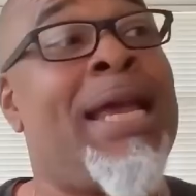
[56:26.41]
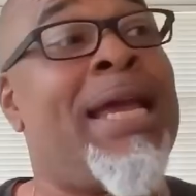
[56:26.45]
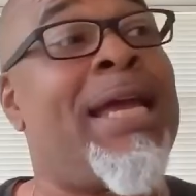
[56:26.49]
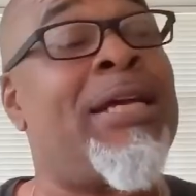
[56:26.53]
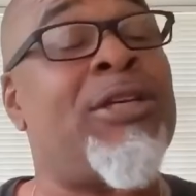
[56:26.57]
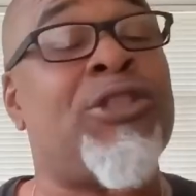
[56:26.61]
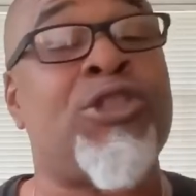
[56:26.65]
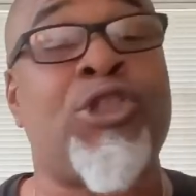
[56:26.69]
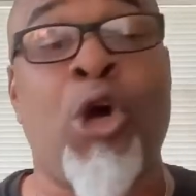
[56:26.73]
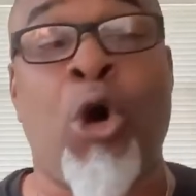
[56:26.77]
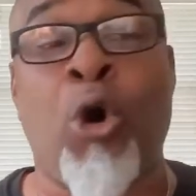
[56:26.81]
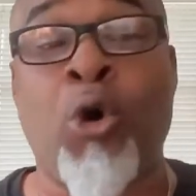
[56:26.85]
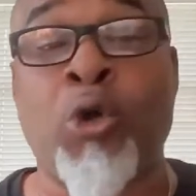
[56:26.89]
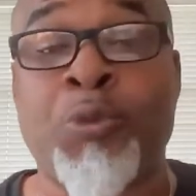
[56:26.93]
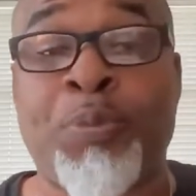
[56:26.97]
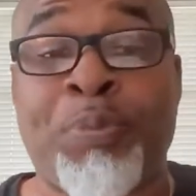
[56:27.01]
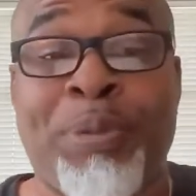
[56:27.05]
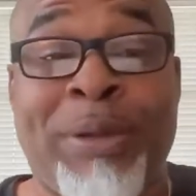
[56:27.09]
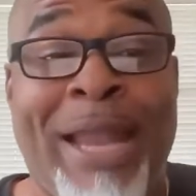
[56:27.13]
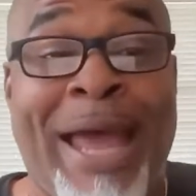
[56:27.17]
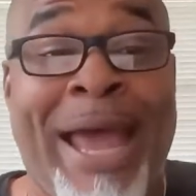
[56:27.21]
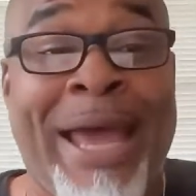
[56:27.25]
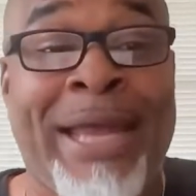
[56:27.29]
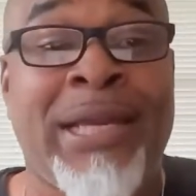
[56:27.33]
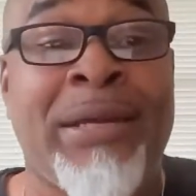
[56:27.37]
is those
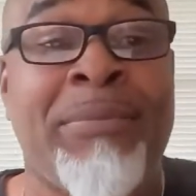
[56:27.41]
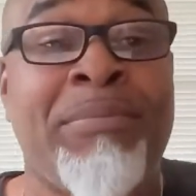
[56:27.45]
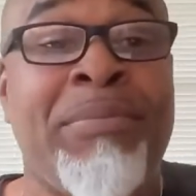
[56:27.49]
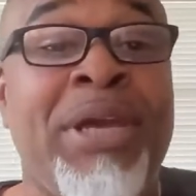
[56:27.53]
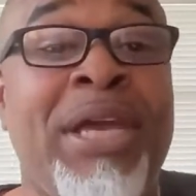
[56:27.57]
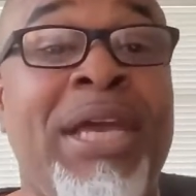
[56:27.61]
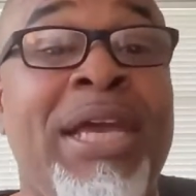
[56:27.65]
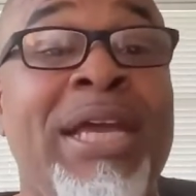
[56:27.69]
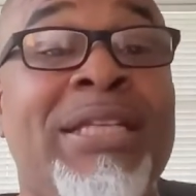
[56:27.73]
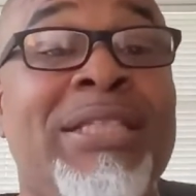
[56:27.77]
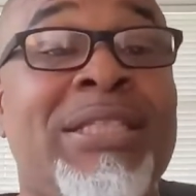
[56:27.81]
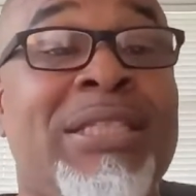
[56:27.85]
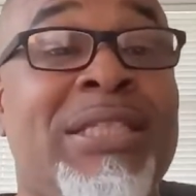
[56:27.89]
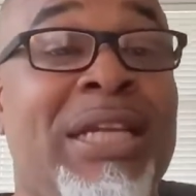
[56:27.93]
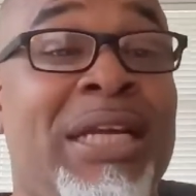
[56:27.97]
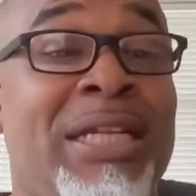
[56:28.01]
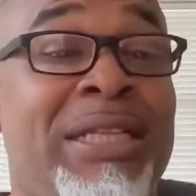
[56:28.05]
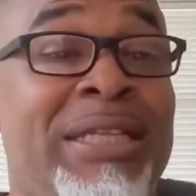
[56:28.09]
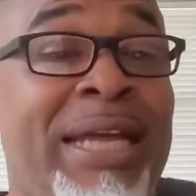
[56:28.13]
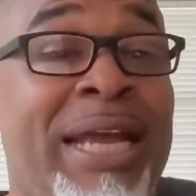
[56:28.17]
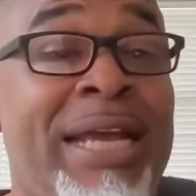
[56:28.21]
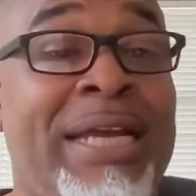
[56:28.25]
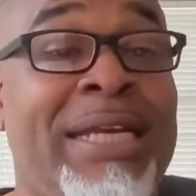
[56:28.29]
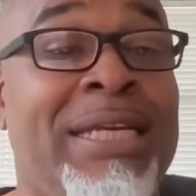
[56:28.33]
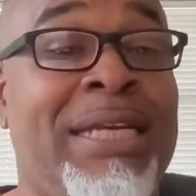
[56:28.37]
platinum hits
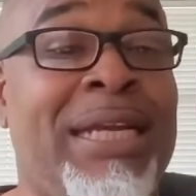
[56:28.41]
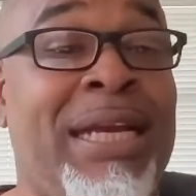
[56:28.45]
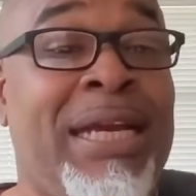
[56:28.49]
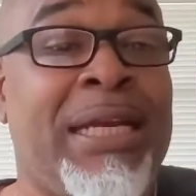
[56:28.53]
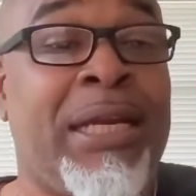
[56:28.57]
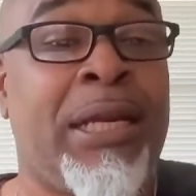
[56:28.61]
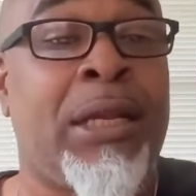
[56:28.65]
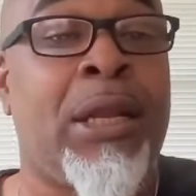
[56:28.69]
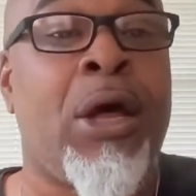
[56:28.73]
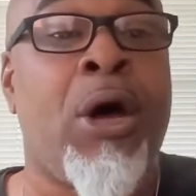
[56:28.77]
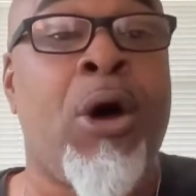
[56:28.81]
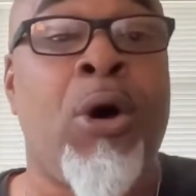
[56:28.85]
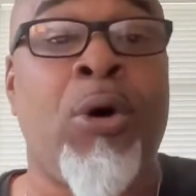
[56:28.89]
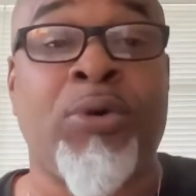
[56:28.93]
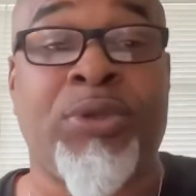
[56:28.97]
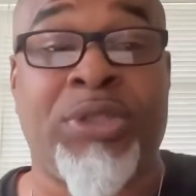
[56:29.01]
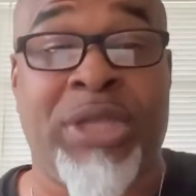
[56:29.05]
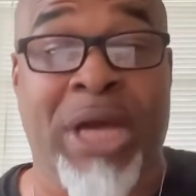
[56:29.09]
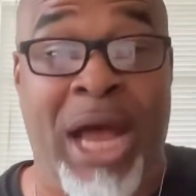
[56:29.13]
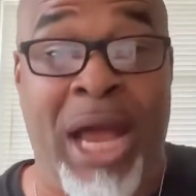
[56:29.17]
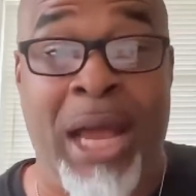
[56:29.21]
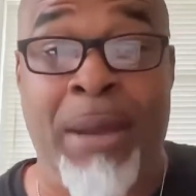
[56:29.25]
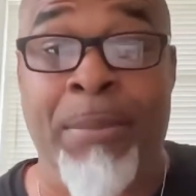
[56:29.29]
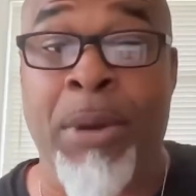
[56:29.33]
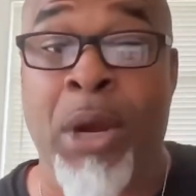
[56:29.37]
that they did a long
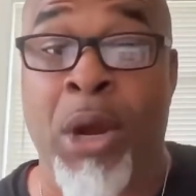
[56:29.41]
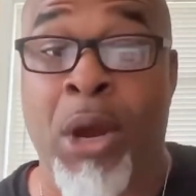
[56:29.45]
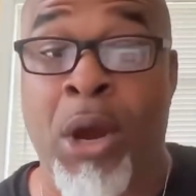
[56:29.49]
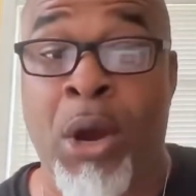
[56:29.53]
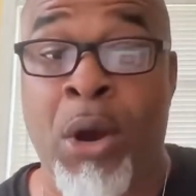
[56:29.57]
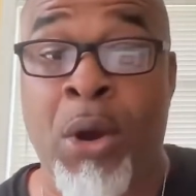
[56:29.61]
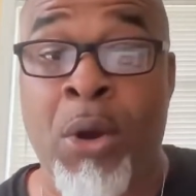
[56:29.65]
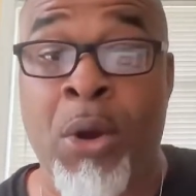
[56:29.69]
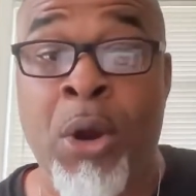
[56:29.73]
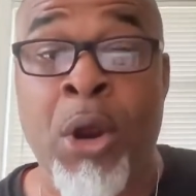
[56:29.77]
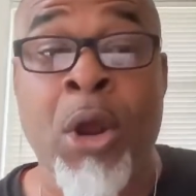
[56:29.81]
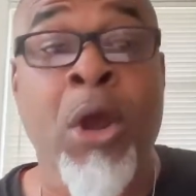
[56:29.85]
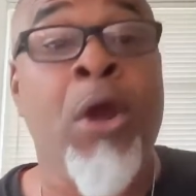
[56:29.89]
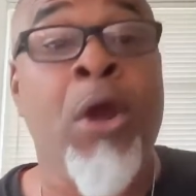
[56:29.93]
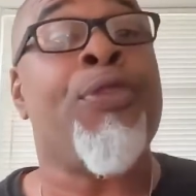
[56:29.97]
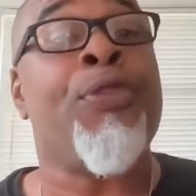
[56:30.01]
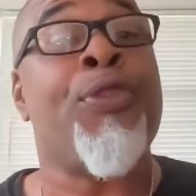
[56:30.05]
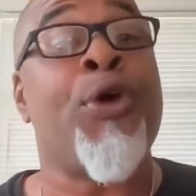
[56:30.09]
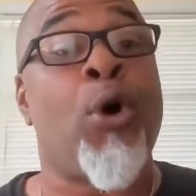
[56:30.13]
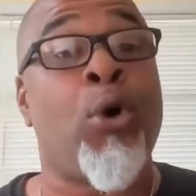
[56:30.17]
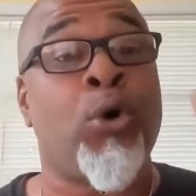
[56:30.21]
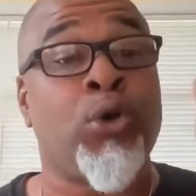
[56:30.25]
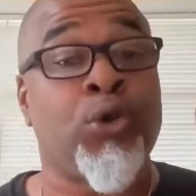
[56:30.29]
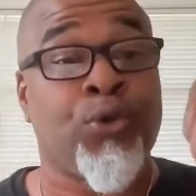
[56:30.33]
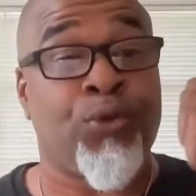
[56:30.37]
time ago,
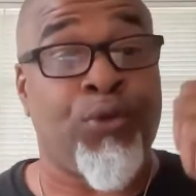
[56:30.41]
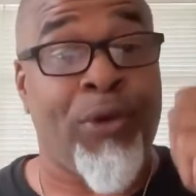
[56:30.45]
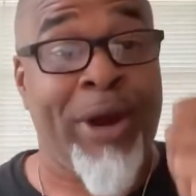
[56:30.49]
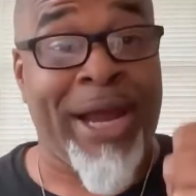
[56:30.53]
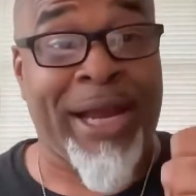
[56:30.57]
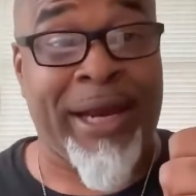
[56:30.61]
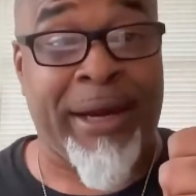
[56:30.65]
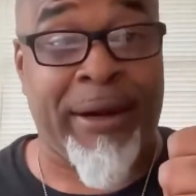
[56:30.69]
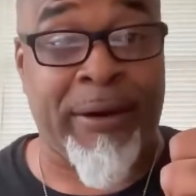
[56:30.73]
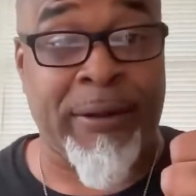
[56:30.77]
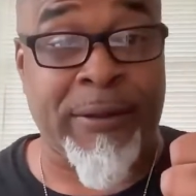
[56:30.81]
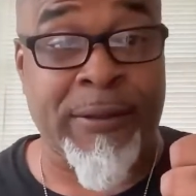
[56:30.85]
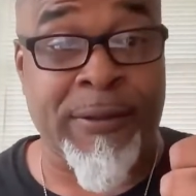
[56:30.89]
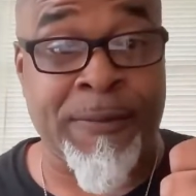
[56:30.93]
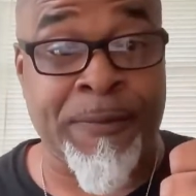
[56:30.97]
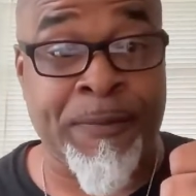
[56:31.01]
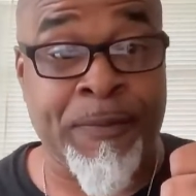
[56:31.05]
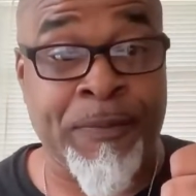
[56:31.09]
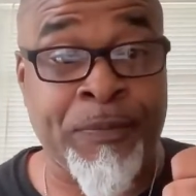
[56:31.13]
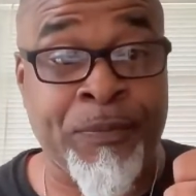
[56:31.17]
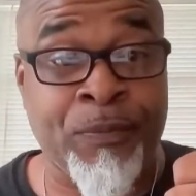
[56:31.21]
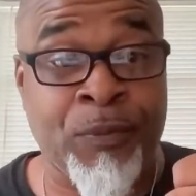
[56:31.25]
those records.